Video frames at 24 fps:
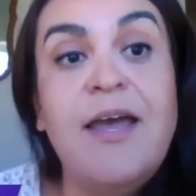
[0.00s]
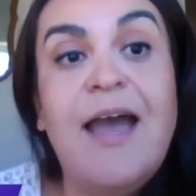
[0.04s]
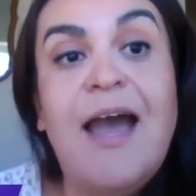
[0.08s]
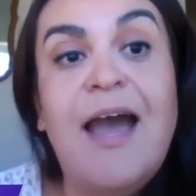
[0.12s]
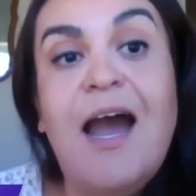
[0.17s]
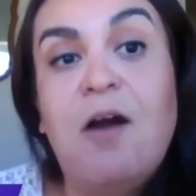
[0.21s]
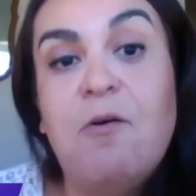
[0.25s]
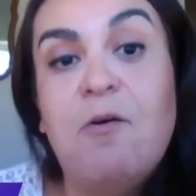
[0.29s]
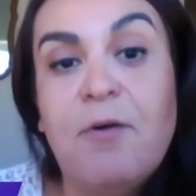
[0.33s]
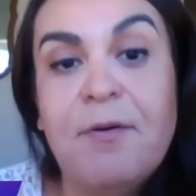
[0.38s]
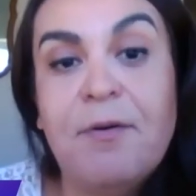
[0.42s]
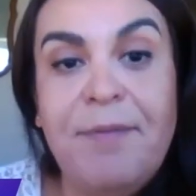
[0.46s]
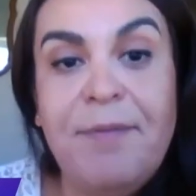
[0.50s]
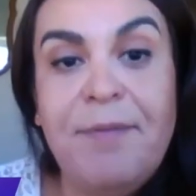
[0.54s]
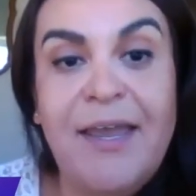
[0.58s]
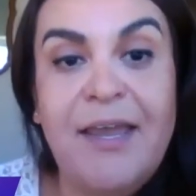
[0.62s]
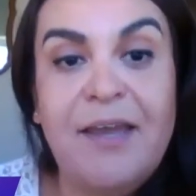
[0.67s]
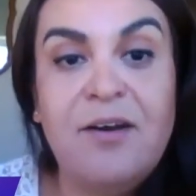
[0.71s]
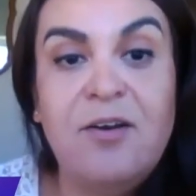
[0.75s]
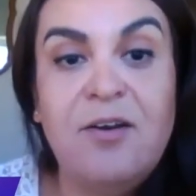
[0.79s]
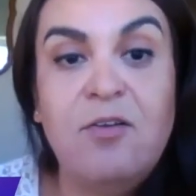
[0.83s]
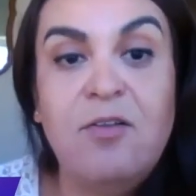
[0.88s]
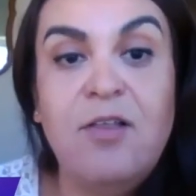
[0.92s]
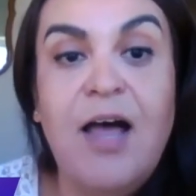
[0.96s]
our
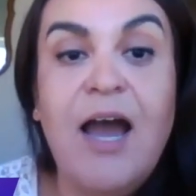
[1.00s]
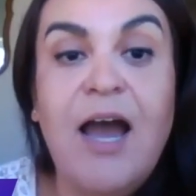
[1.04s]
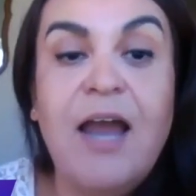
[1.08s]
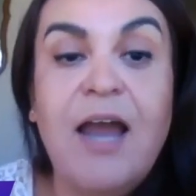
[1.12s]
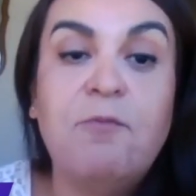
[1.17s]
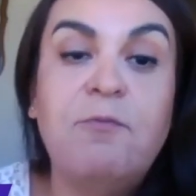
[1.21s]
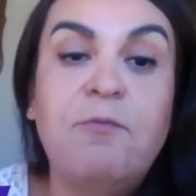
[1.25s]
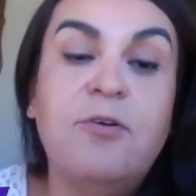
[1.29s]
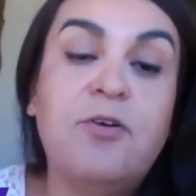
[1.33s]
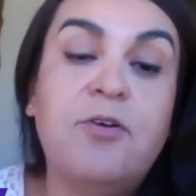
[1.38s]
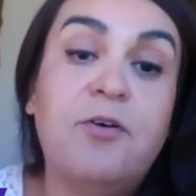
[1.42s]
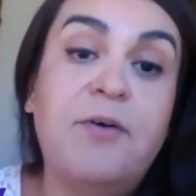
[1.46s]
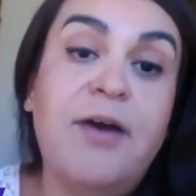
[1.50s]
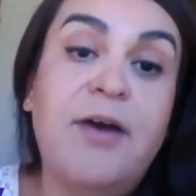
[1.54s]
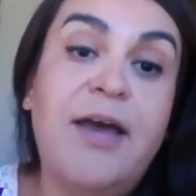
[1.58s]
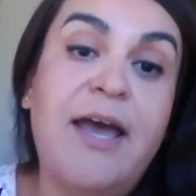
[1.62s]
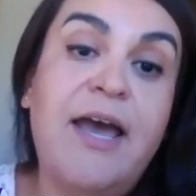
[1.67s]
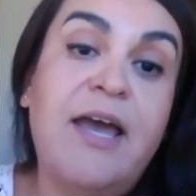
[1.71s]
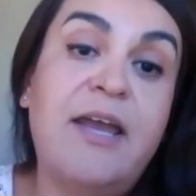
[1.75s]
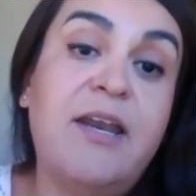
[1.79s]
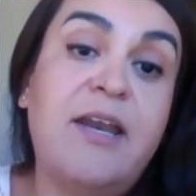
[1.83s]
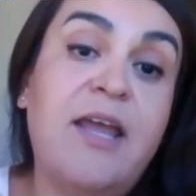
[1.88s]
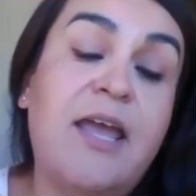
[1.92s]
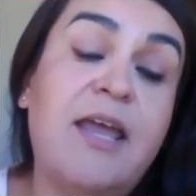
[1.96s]
panel, I will go
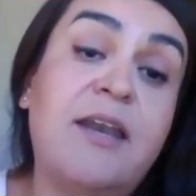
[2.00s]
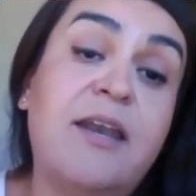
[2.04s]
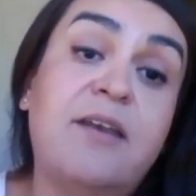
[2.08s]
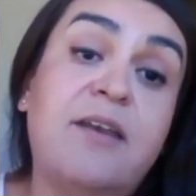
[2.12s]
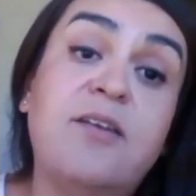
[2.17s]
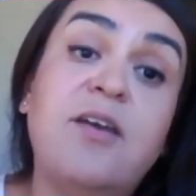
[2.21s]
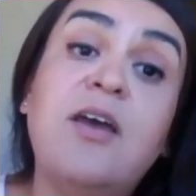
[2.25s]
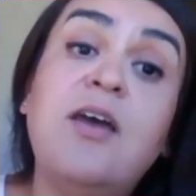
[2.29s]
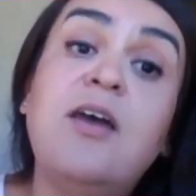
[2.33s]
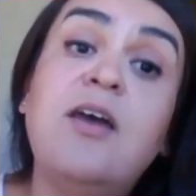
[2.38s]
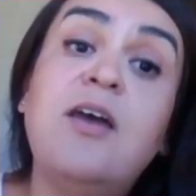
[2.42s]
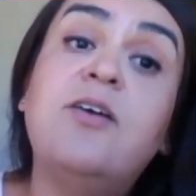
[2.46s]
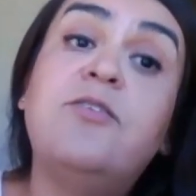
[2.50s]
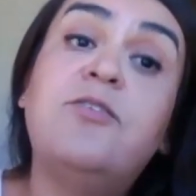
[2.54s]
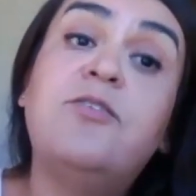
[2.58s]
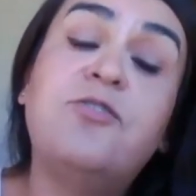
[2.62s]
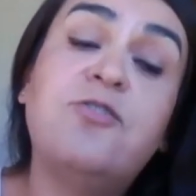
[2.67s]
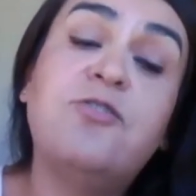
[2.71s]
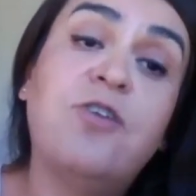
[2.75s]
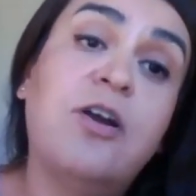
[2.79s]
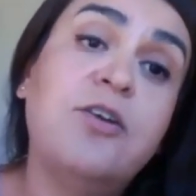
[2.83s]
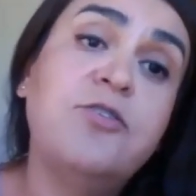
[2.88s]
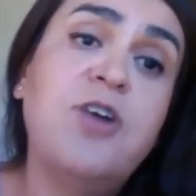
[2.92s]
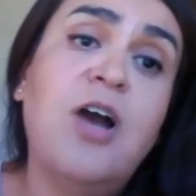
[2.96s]
ahead and
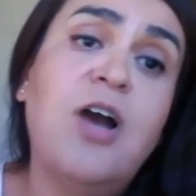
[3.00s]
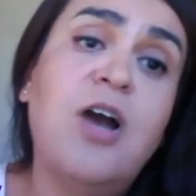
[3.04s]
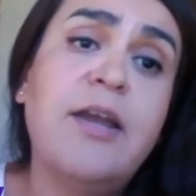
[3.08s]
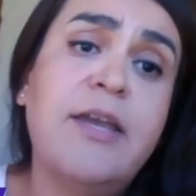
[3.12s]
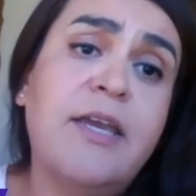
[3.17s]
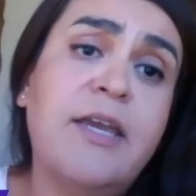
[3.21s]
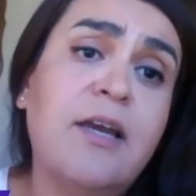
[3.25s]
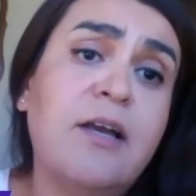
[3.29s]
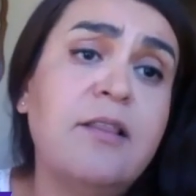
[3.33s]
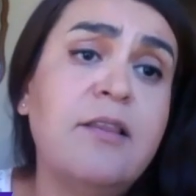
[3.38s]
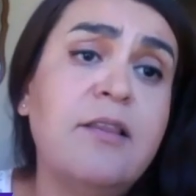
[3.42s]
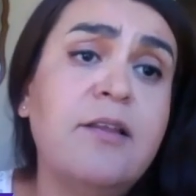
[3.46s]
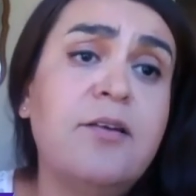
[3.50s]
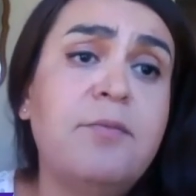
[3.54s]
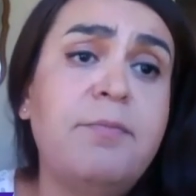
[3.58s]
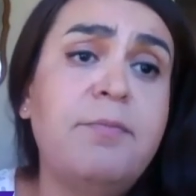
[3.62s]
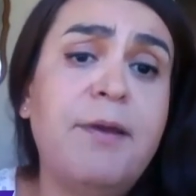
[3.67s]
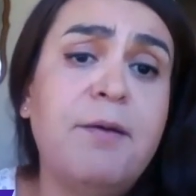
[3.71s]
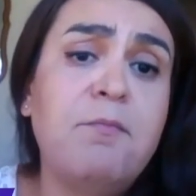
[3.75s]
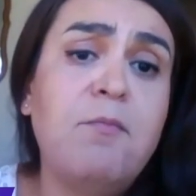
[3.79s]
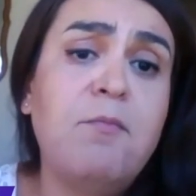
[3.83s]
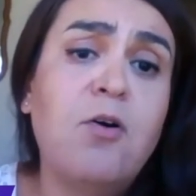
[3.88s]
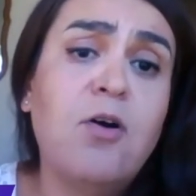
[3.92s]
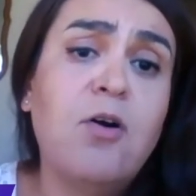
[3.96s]
start talking a little
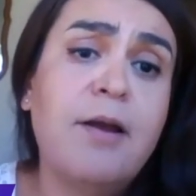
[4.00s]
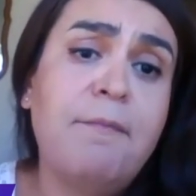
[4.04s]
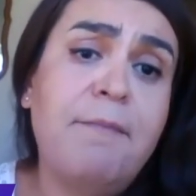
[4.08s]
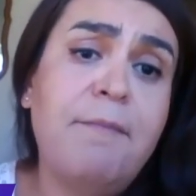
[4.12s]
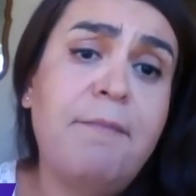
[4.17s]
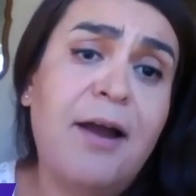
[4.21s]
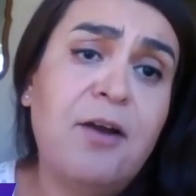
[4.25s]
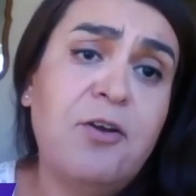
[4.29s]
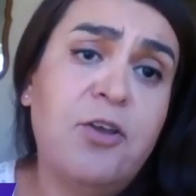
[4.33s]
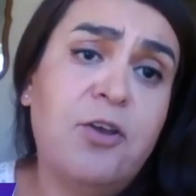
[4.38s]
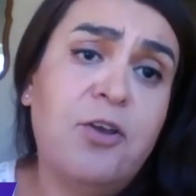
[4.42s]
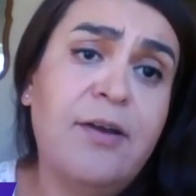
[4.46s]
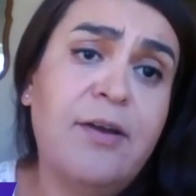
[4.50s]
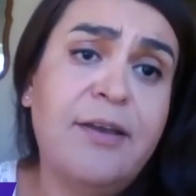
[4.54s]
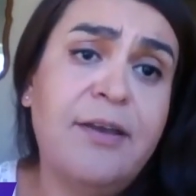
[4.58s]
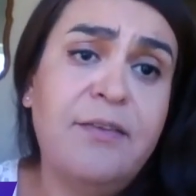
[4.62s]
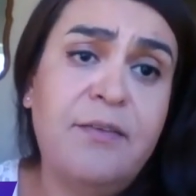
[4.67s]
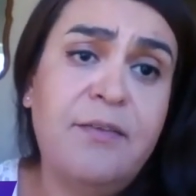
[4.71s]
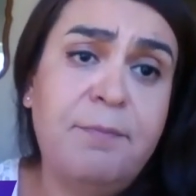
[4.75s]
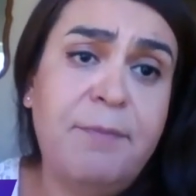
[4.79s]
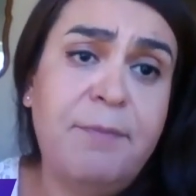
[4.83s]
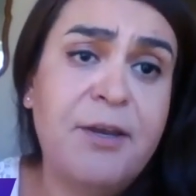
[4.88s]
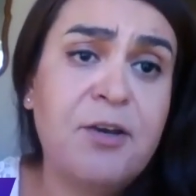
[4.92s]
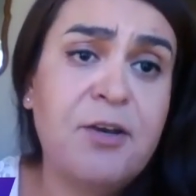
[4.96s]
bit more about your
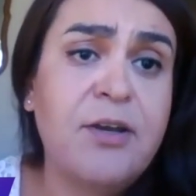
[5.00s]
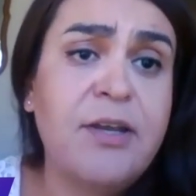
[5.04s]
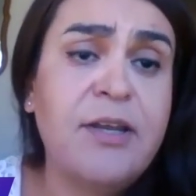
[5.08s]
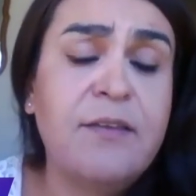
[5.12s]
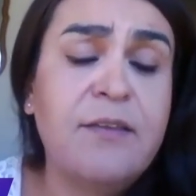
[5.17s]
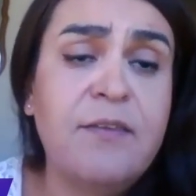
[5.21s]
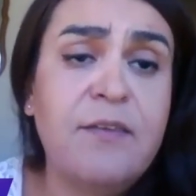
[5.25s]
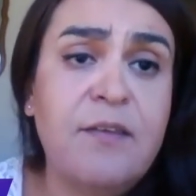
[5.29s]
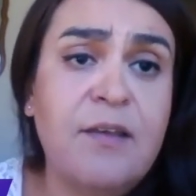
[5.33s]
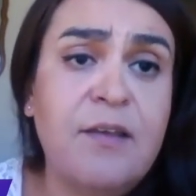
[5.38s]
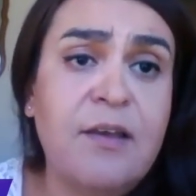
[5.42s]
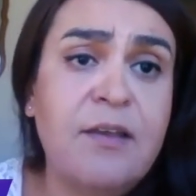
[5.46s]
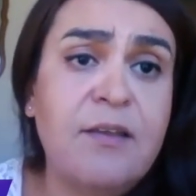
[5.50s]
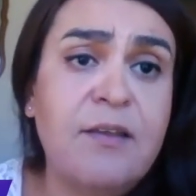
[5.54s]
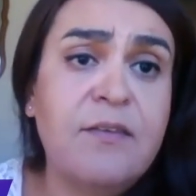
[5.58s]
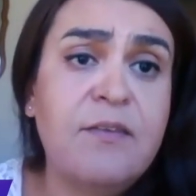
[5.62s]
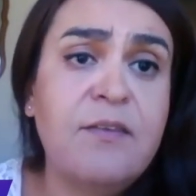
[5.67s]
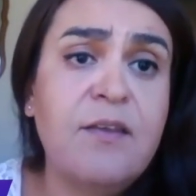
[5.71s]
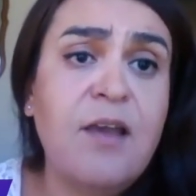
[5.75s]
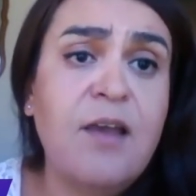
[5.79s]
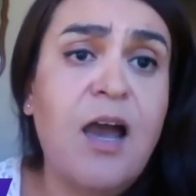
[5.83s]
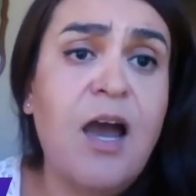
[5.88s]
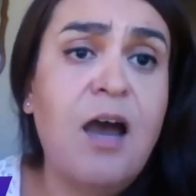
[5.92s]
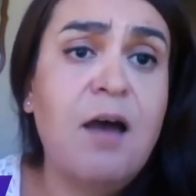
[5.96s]

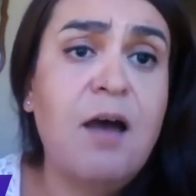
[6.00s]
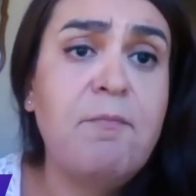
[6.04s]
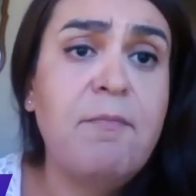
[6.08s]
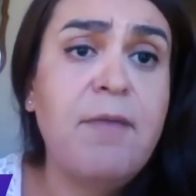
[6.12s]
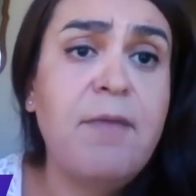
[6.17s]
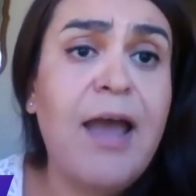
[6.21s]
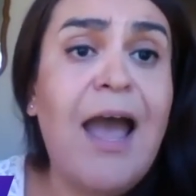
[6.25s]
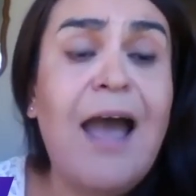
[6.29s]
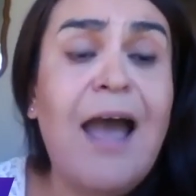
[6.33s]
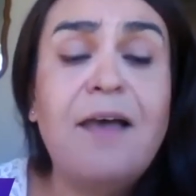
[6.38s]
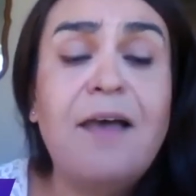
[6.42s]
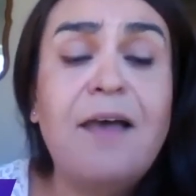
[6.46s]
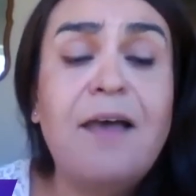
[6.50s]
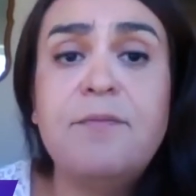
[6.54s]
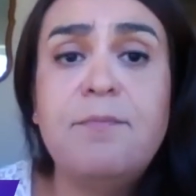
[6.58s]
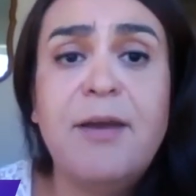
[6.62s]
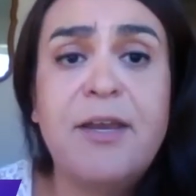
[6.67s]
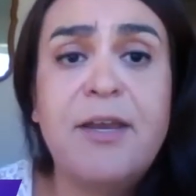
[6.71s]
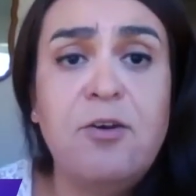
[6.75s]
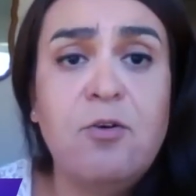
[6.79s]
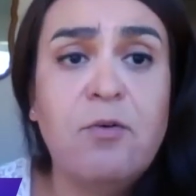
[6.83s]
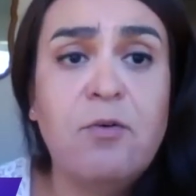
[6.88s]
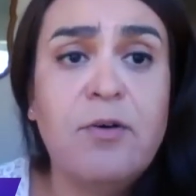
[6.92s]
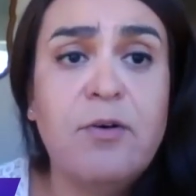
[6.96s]
experiences as
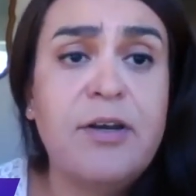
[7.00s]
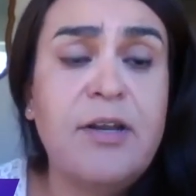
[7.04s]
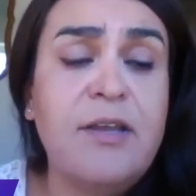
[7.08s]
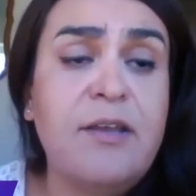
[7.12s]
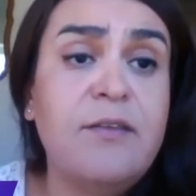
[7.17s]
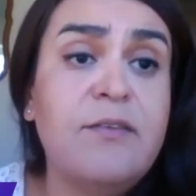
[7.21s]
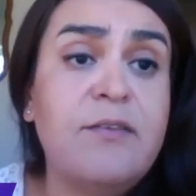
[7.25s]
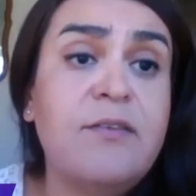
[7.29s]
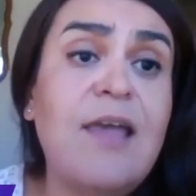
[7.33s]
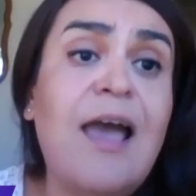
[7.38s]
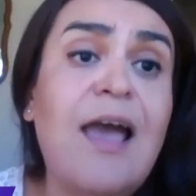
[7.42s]
minorities,